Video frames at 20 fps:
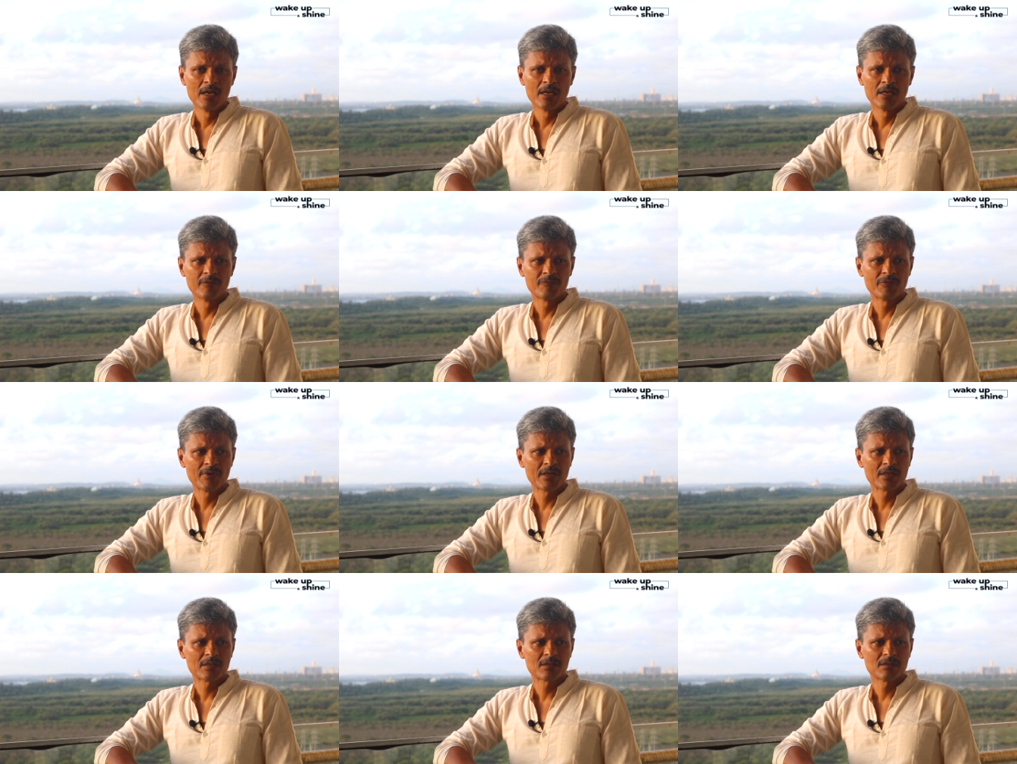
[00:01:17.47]
In
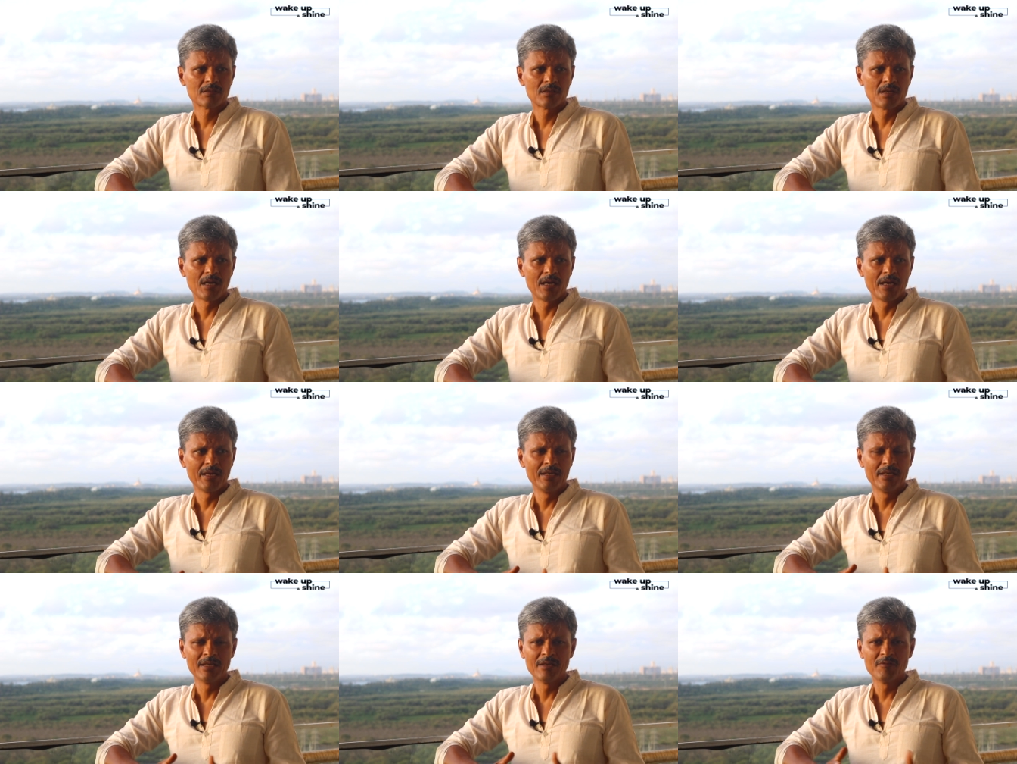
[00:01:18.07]
fact,
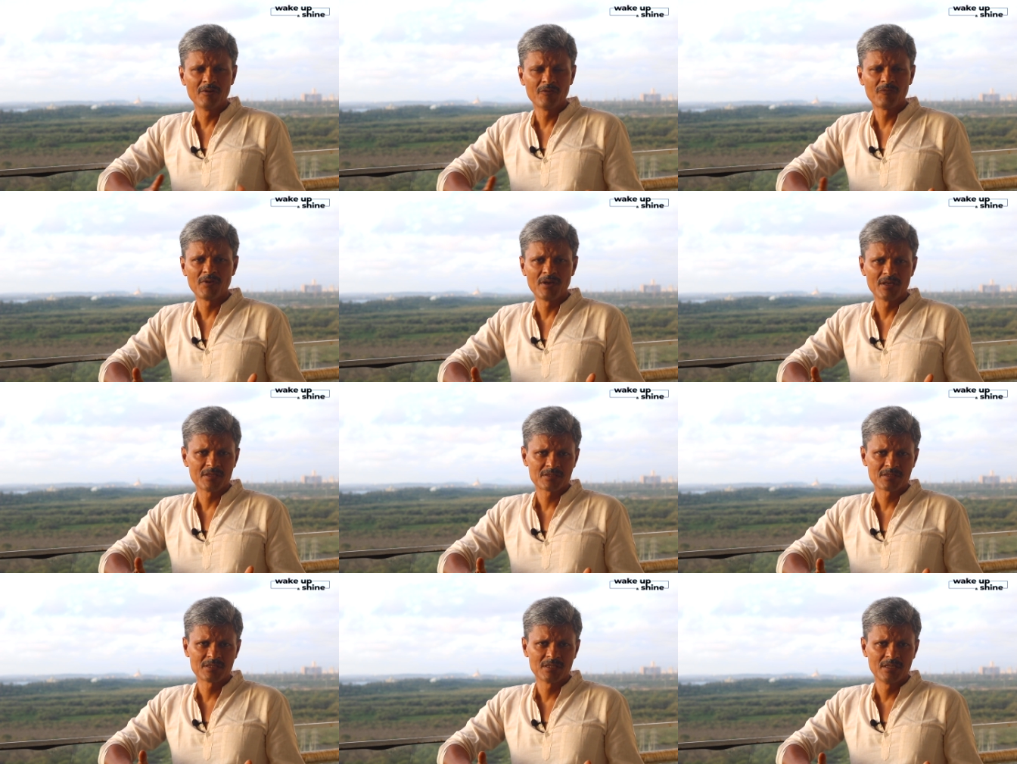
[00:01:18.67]
I never
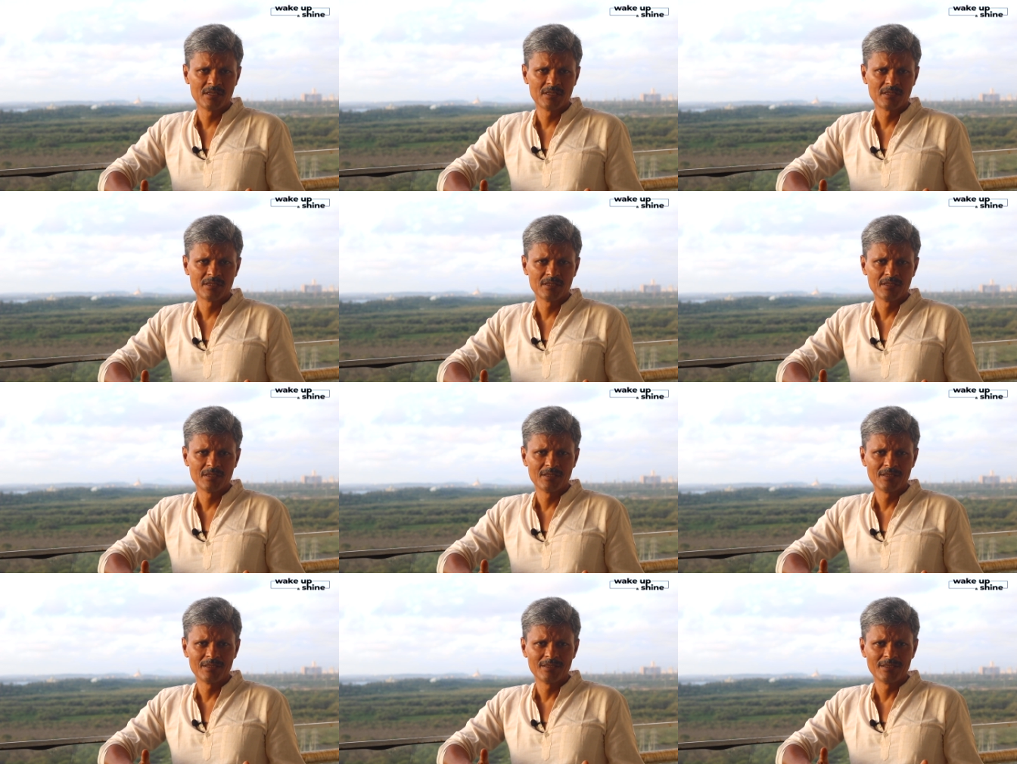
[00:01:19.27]
fasted
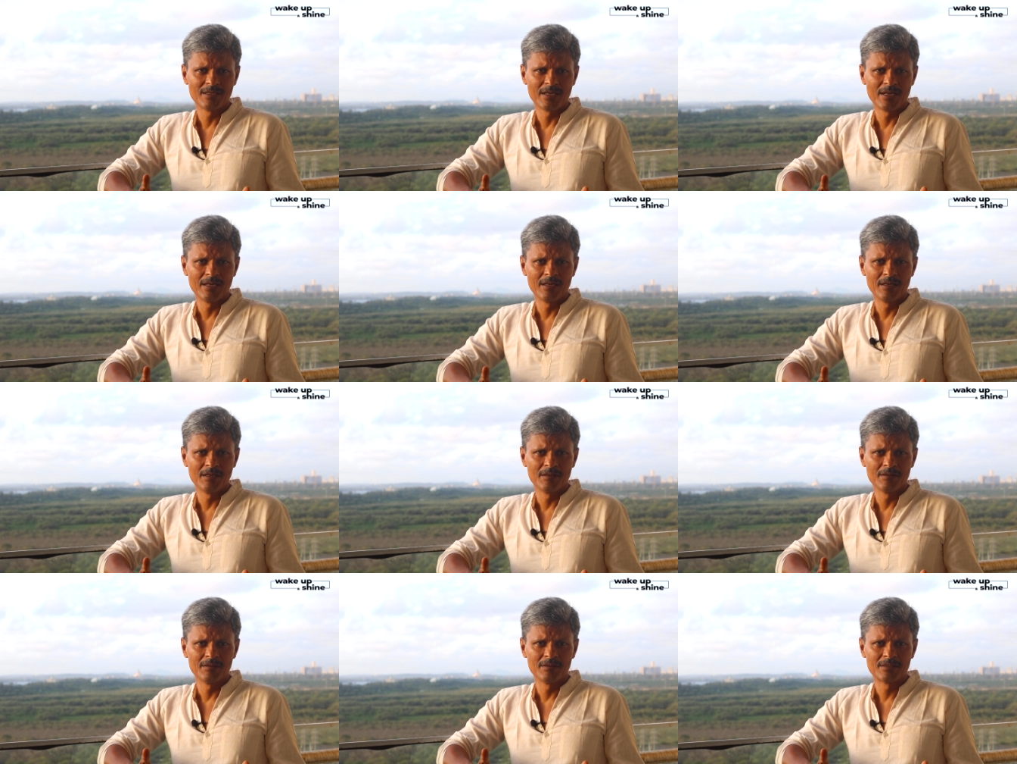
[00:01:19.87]

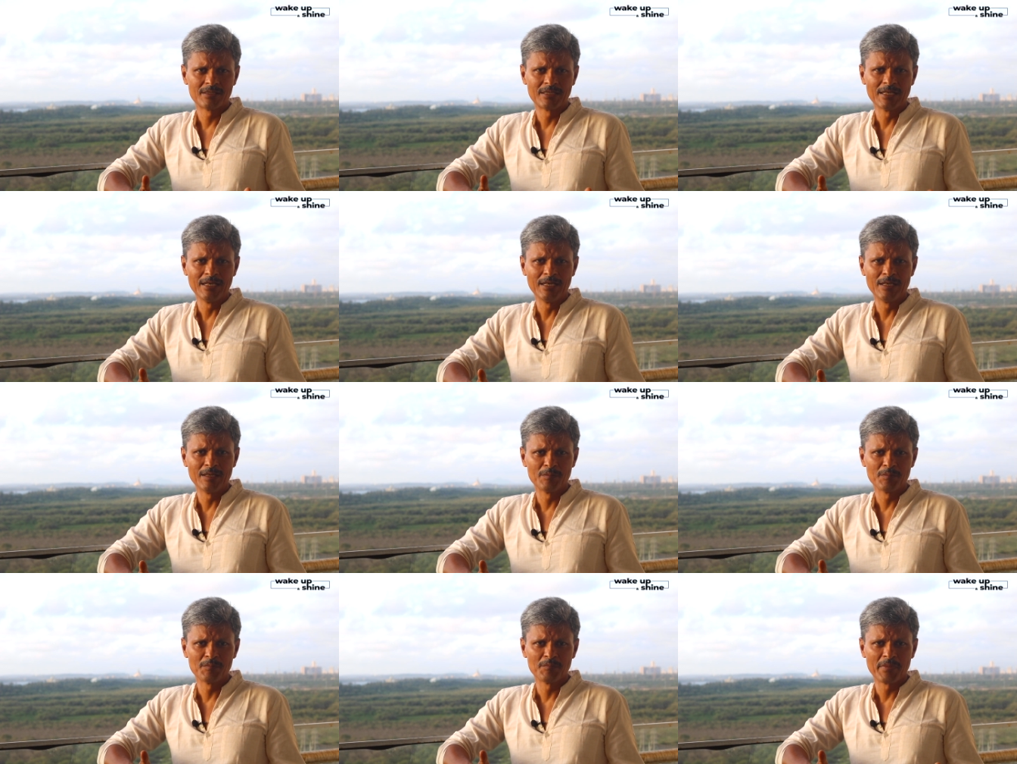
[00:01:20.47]

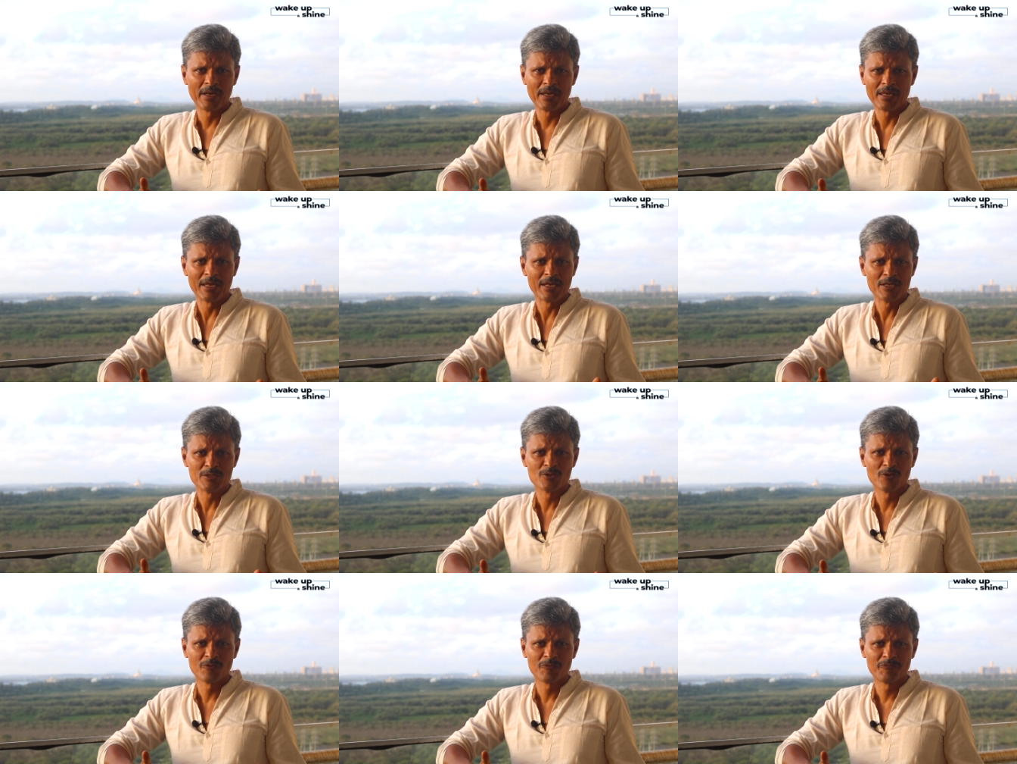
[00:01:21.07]
till my
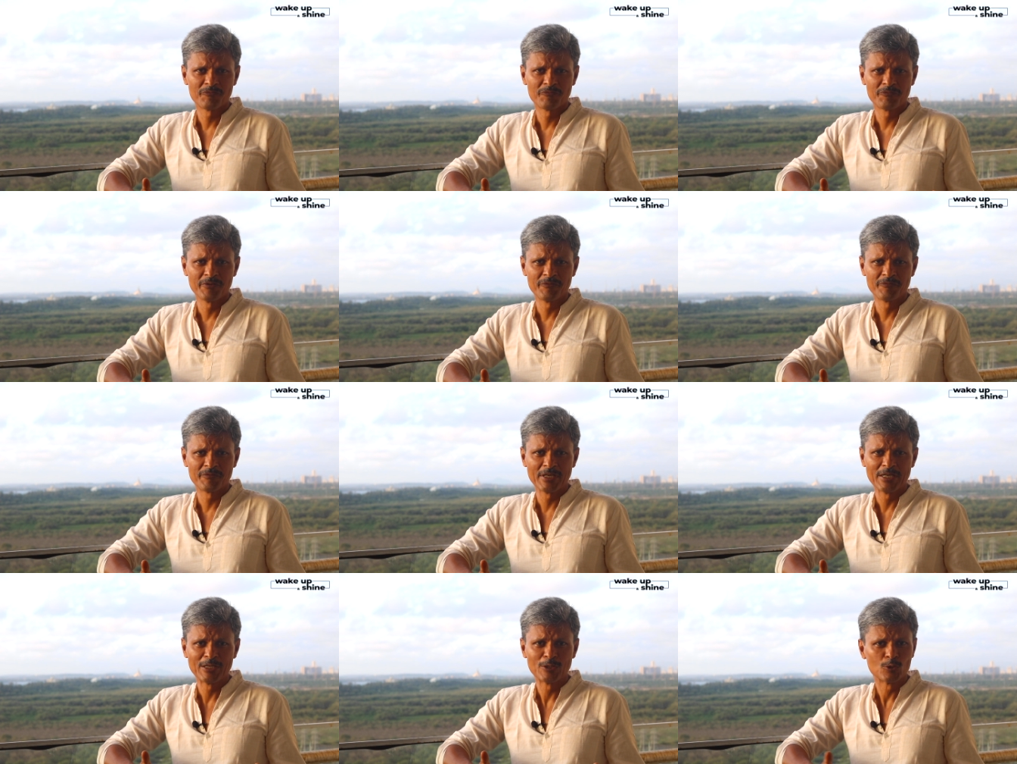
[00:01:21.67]
age of
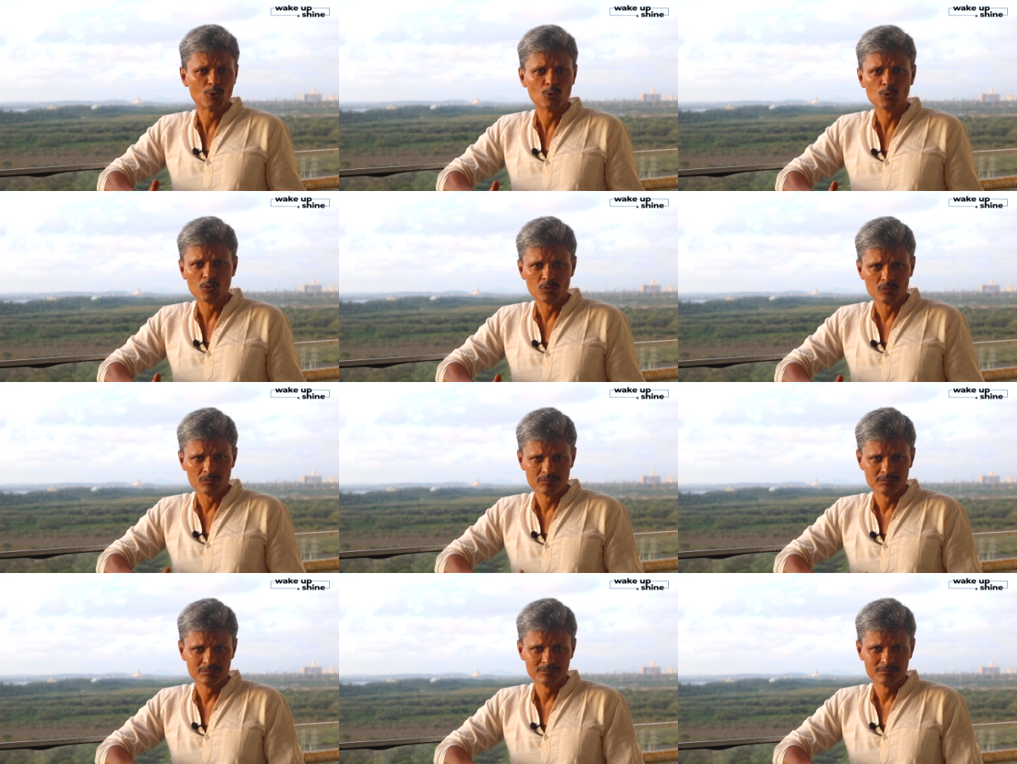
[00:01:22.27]
52.